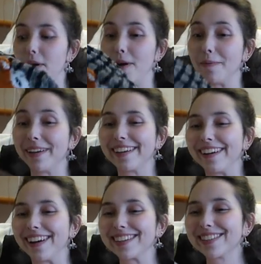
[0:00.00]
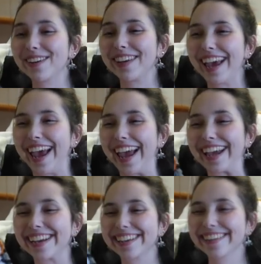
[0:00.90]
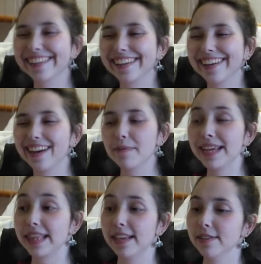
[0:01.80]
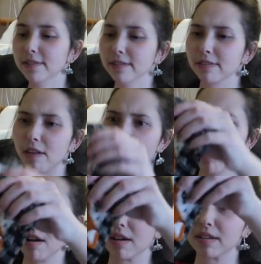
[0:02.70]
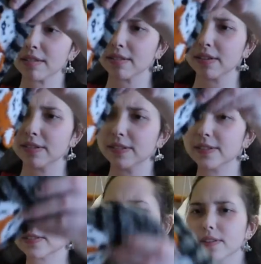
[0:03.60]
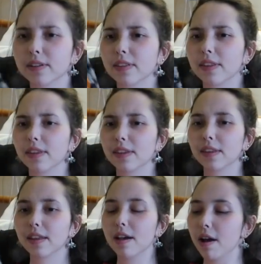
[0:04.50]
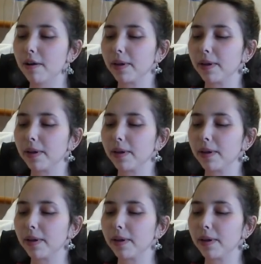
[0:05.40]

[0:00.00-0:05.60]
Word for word: Oh my gosh. Oh, a fox. Okay. Wait, these are long. Okay.